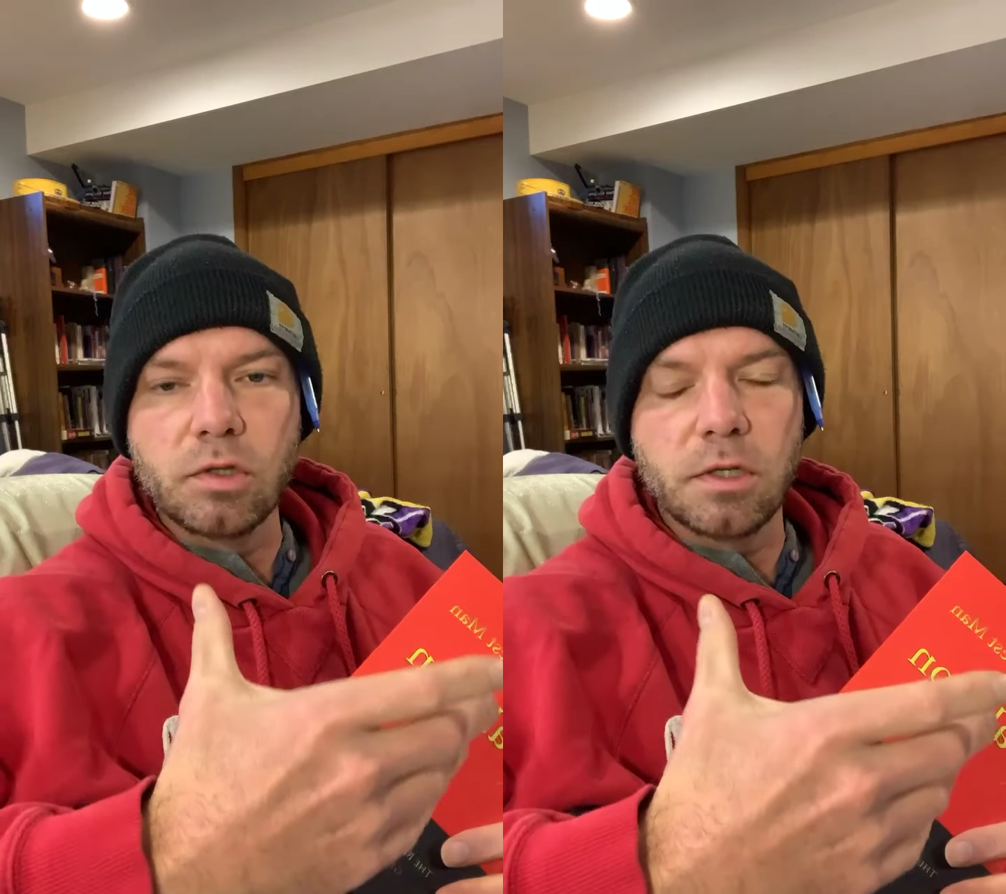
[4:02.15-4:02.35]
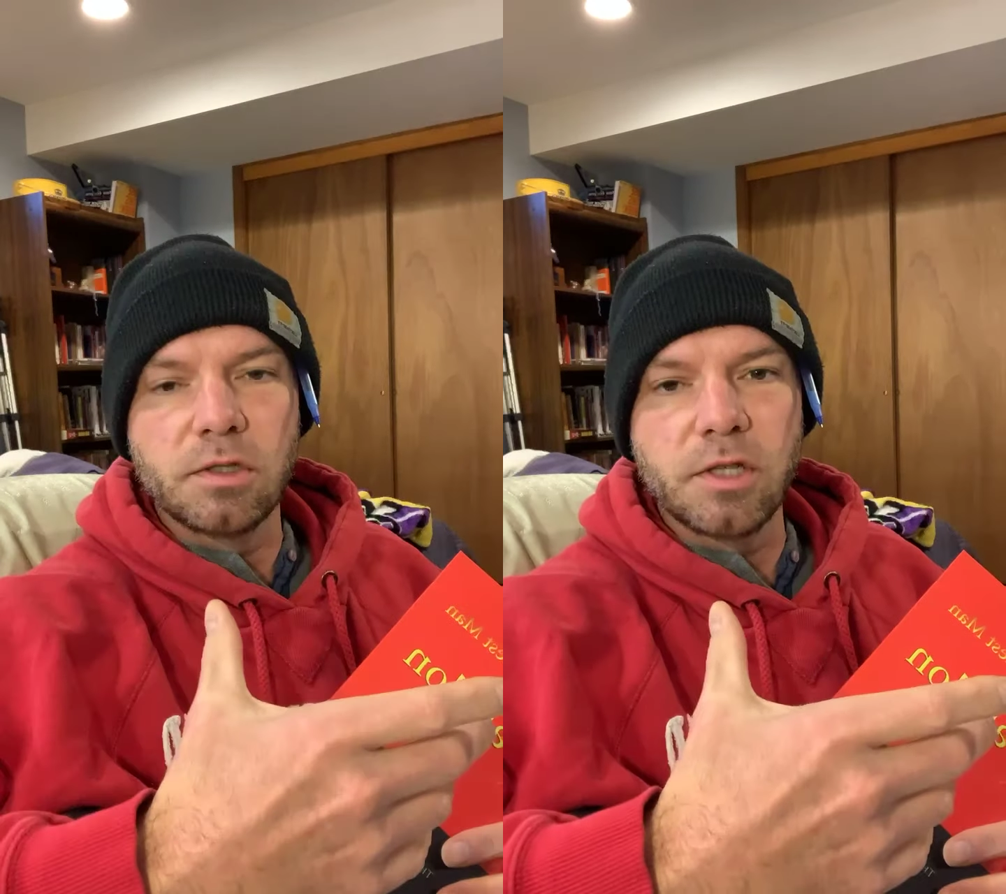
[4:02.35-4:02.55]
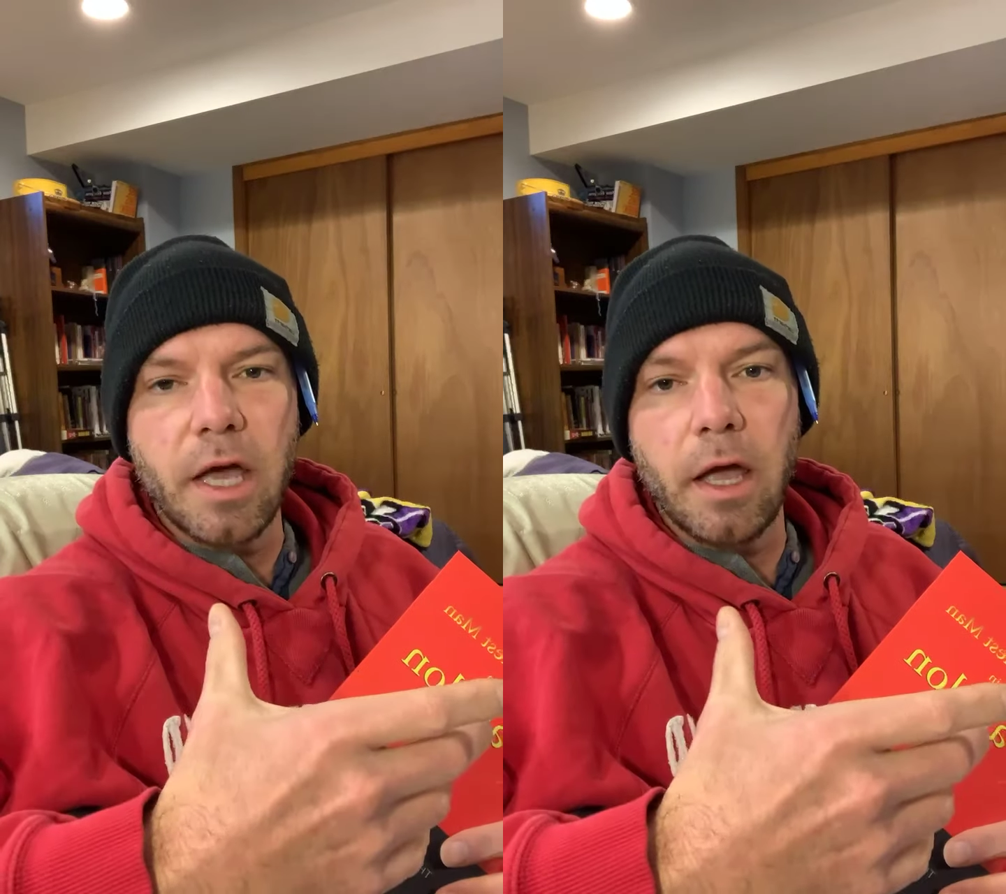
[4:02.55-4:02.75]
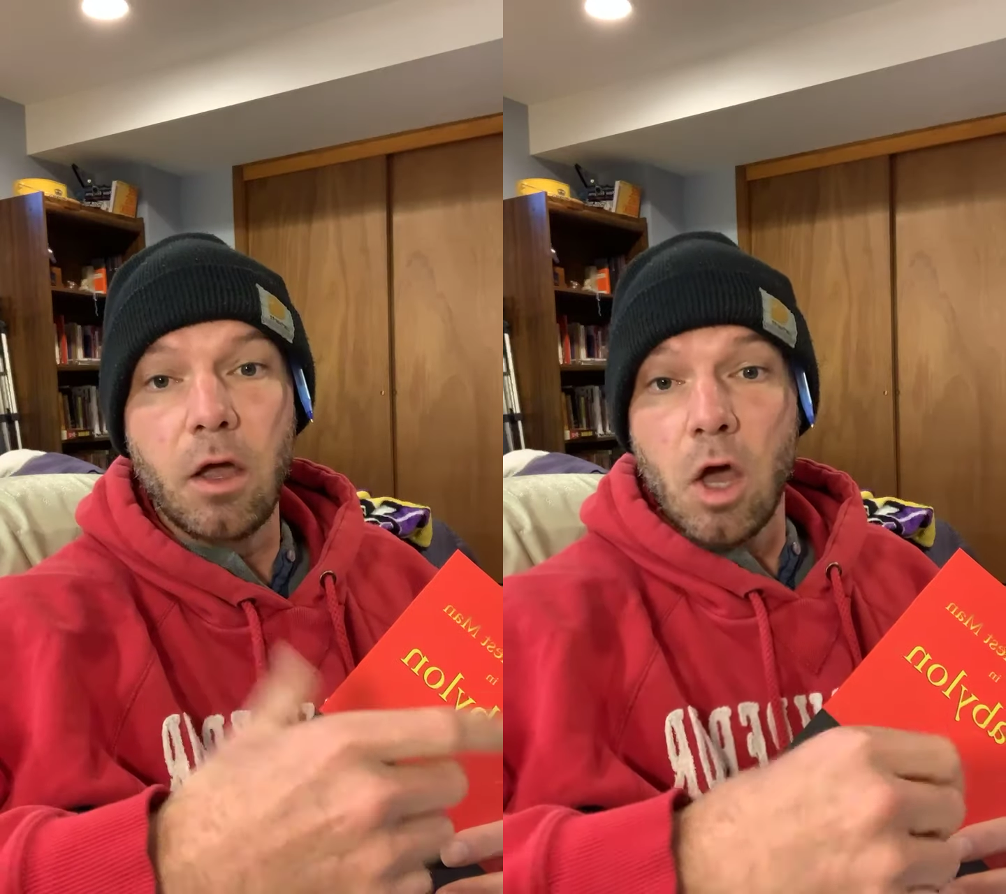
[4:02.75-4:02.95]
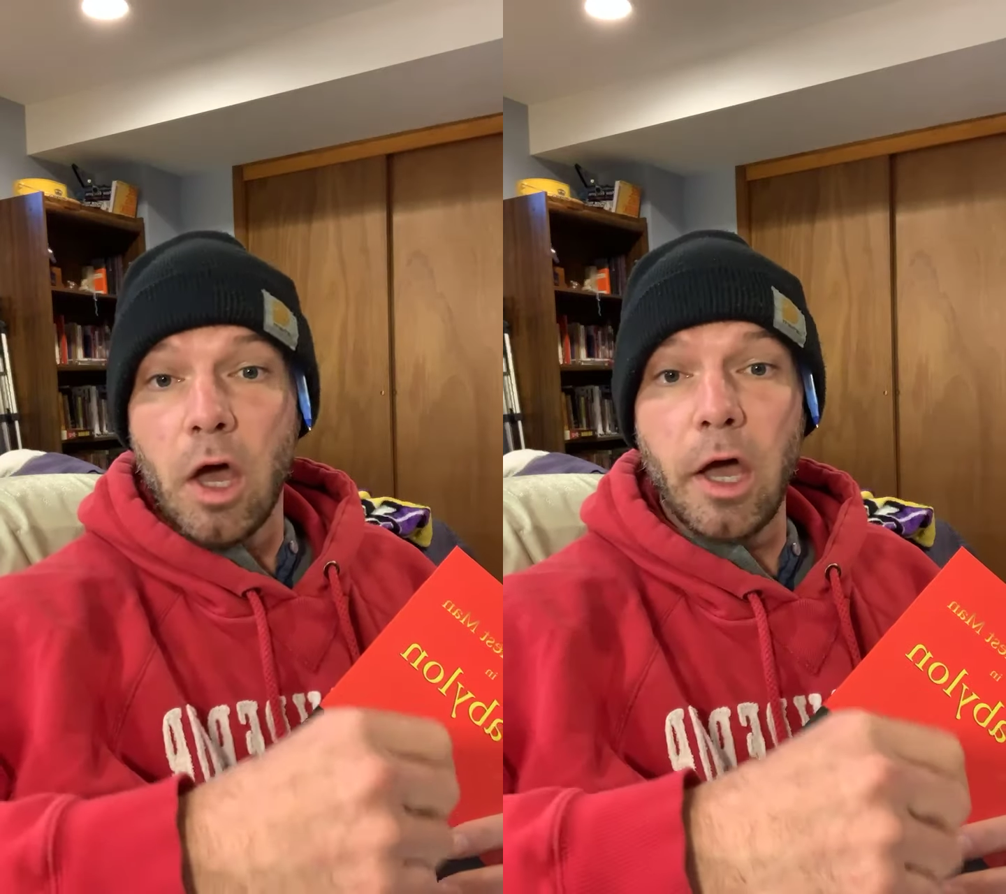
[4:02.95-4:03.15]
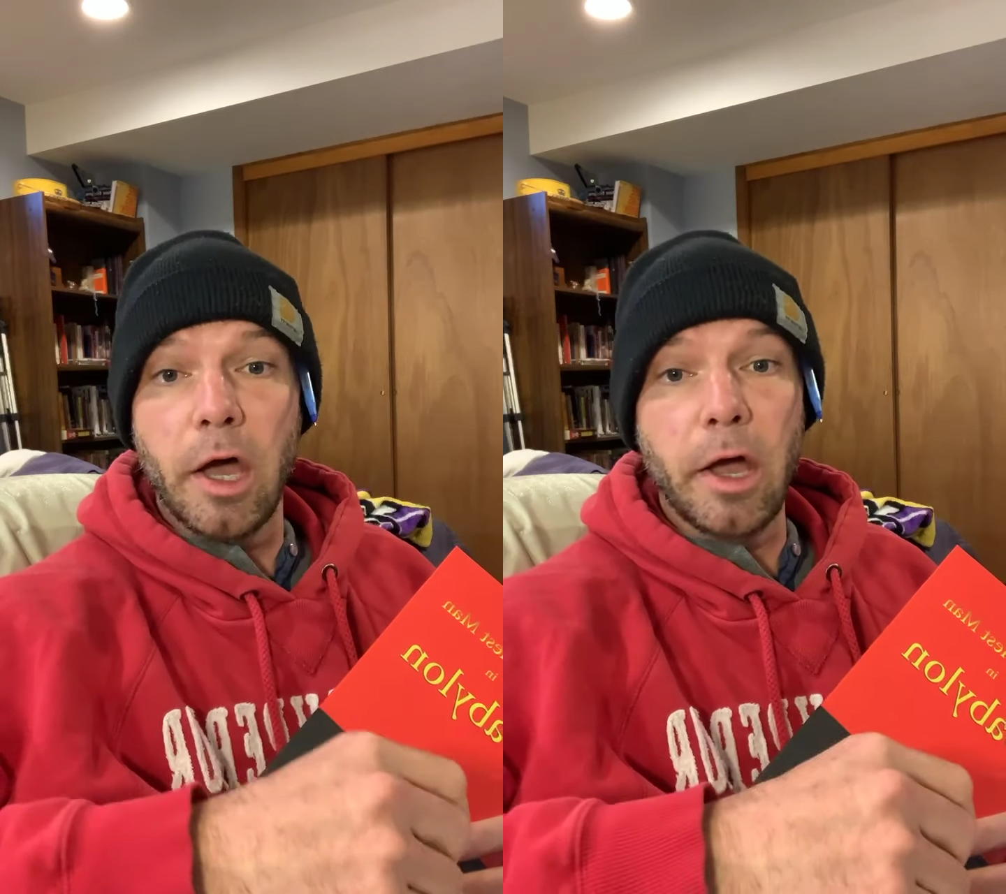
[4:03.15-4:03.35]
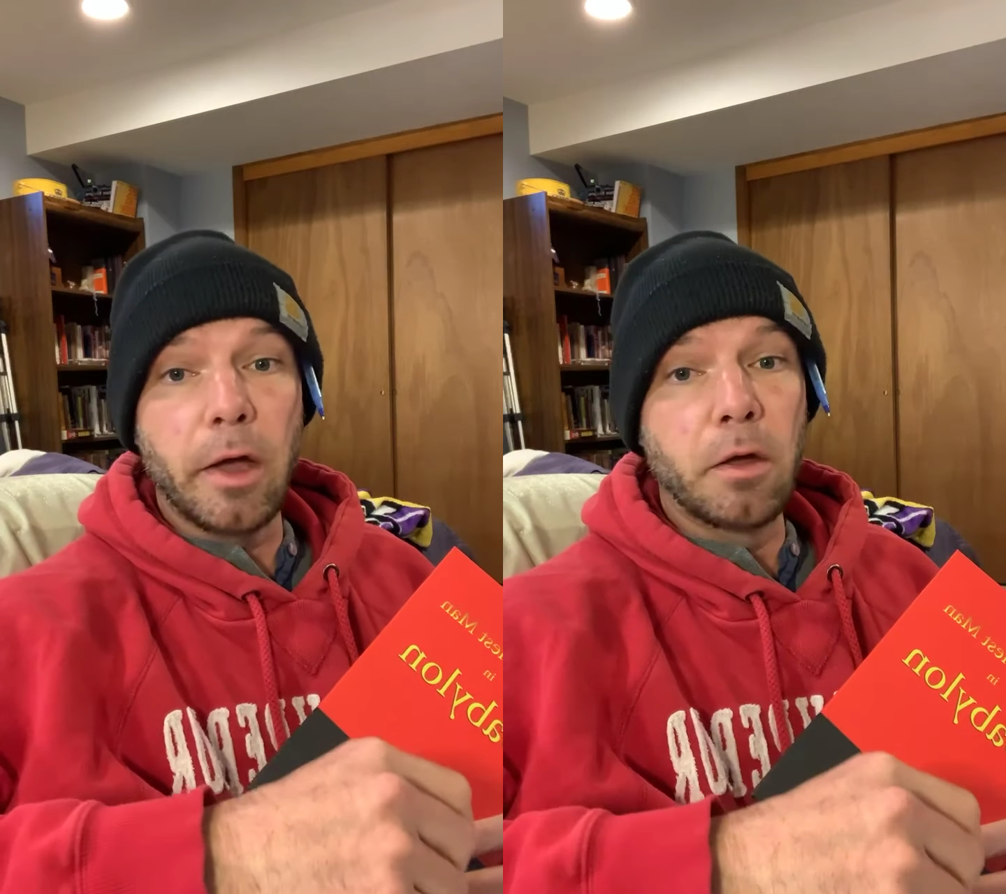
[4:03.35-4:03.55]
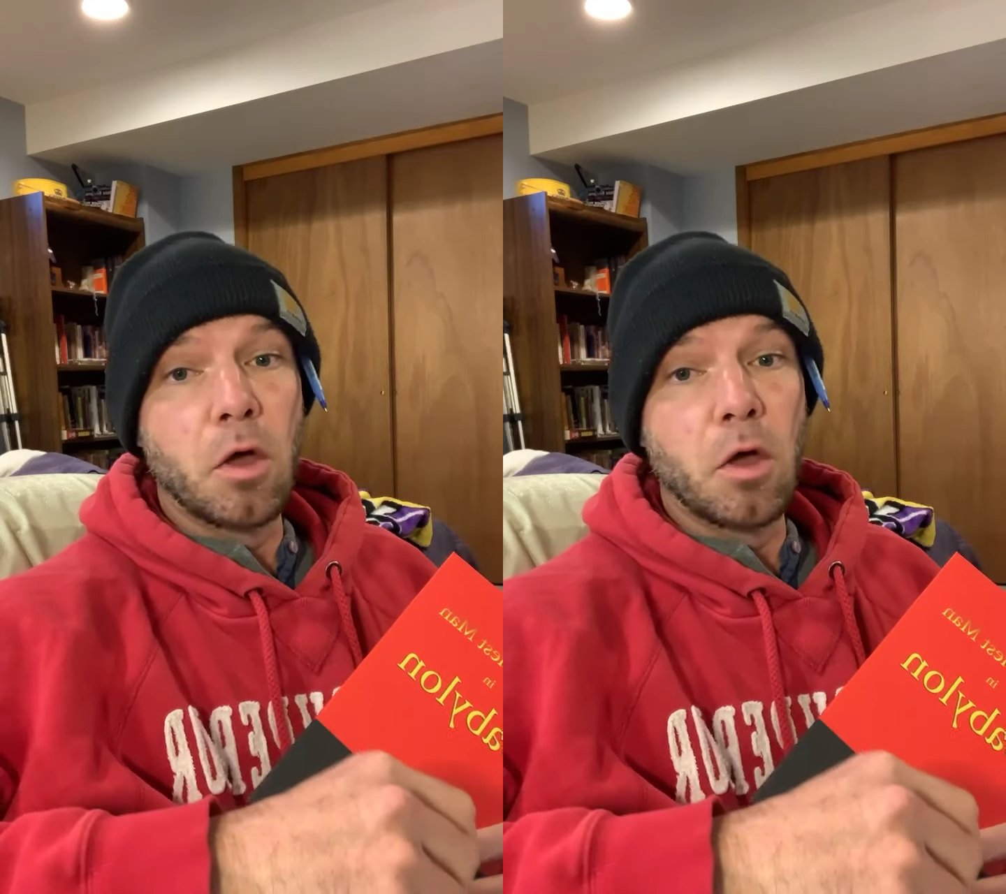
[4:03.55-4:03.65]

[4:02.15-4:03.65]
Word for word: and say, hey,